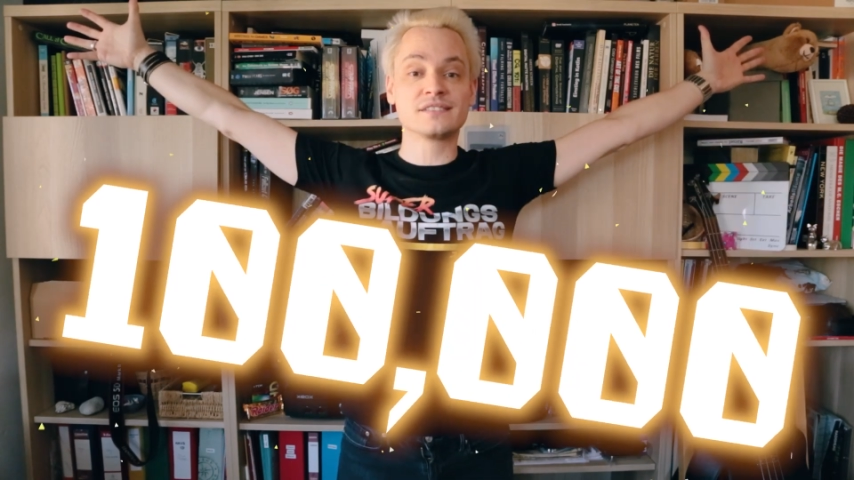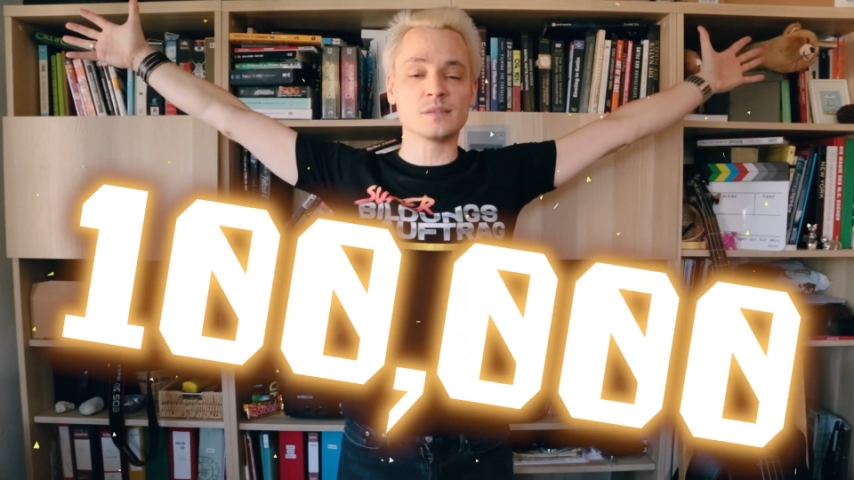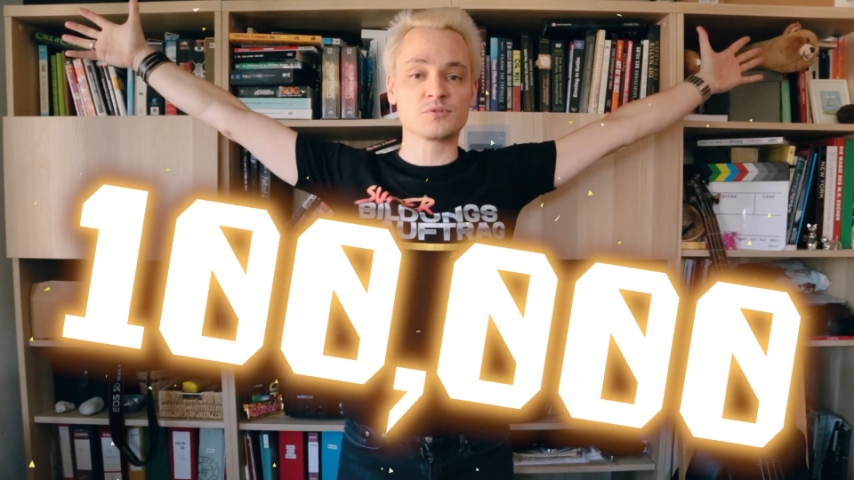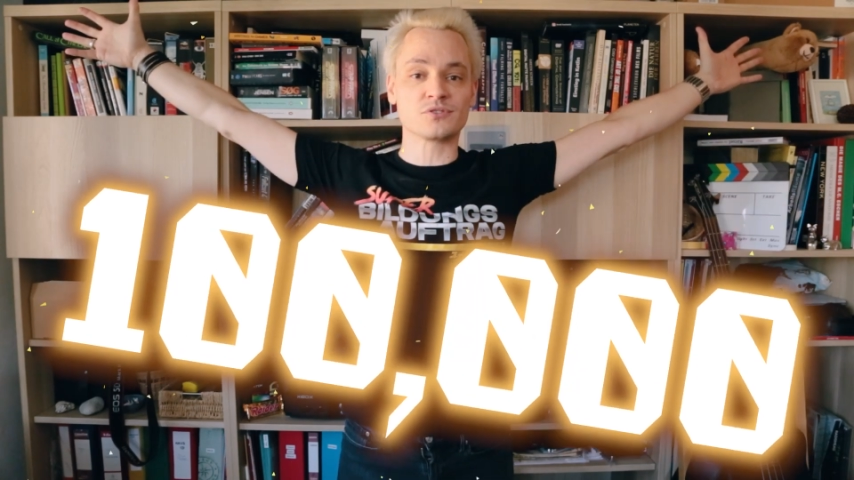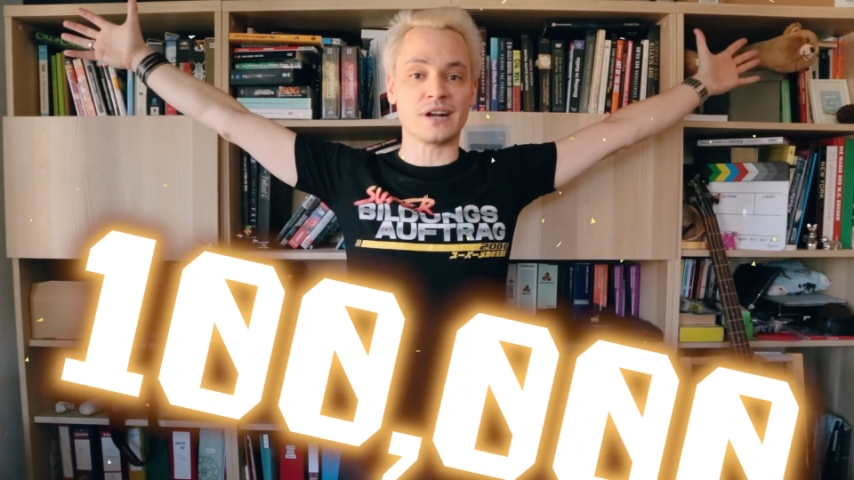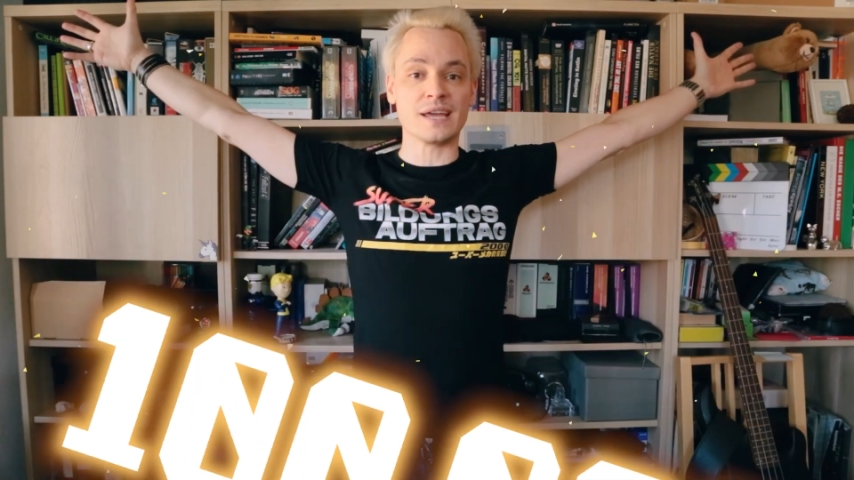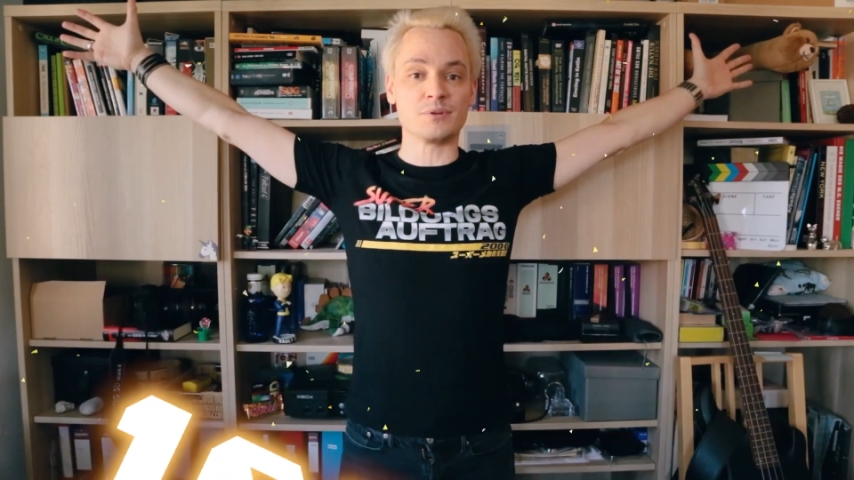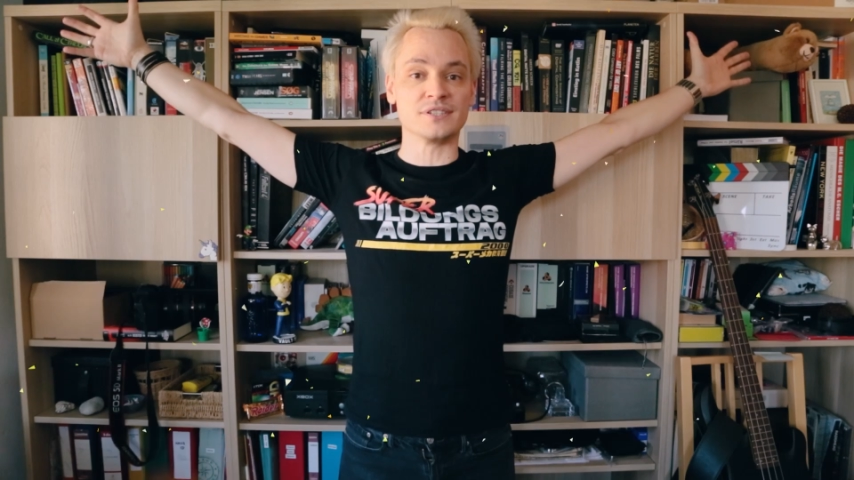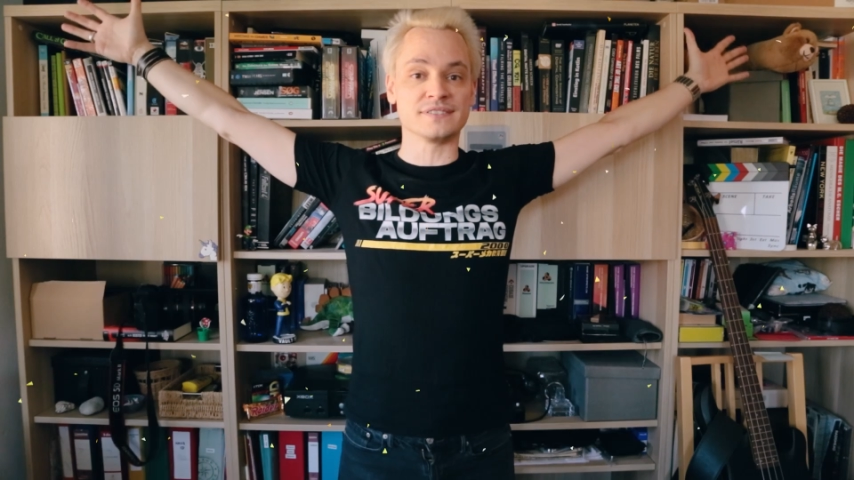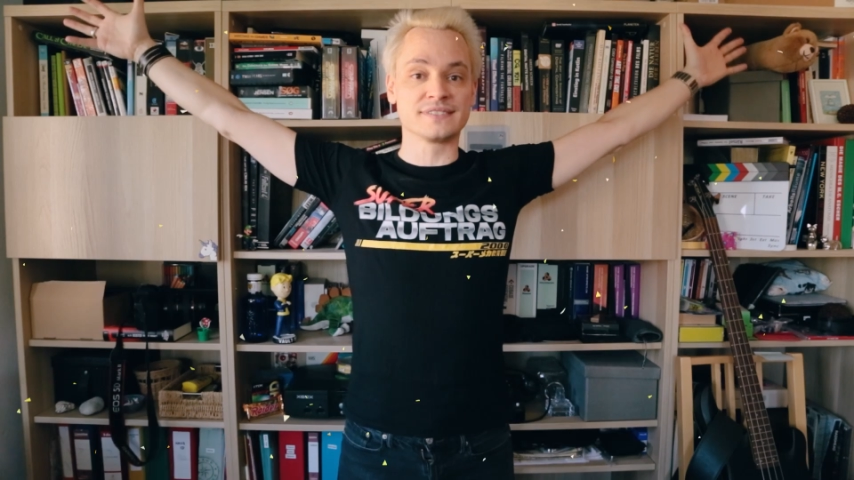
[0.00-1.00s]

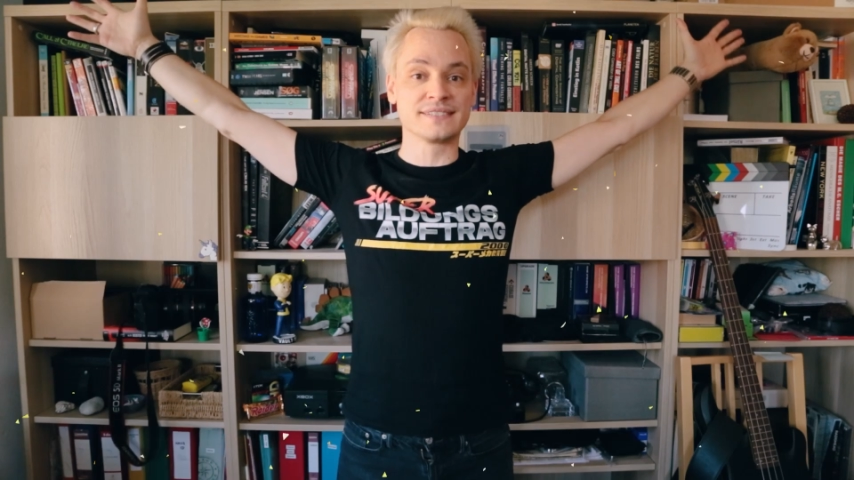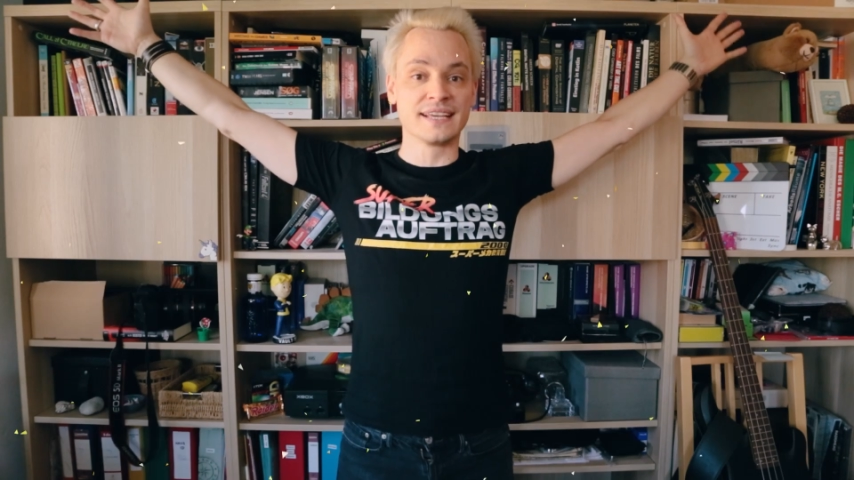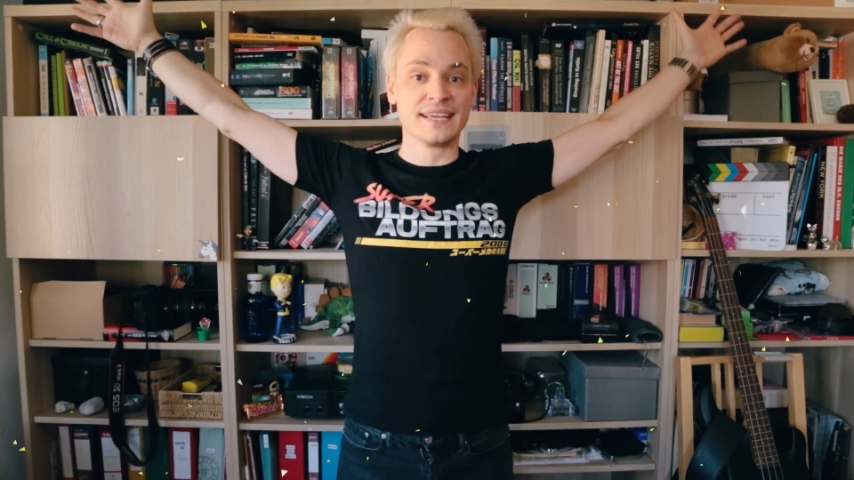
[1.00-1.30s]
subscribers